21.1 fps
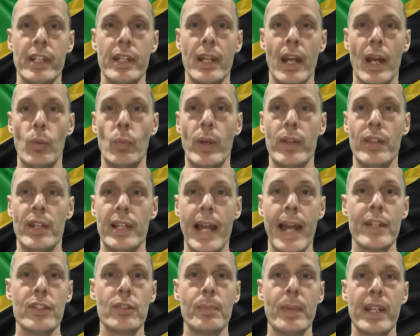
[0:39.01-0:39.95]
and when the
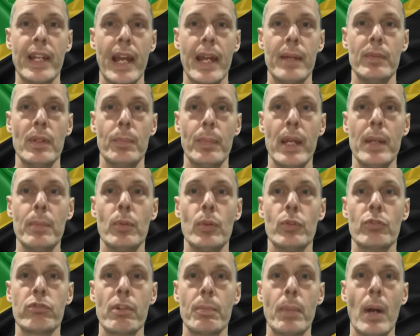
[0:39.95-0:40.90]
land became the
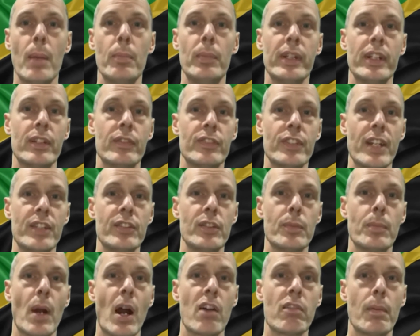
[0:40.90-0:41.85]
People's Republic of
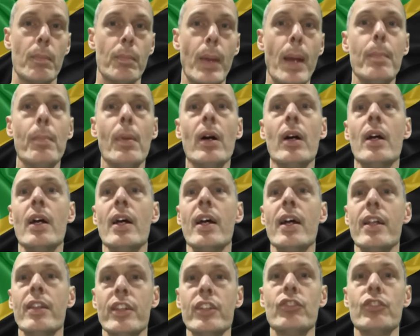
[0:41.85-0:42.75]
Zanzibar and Pemba, this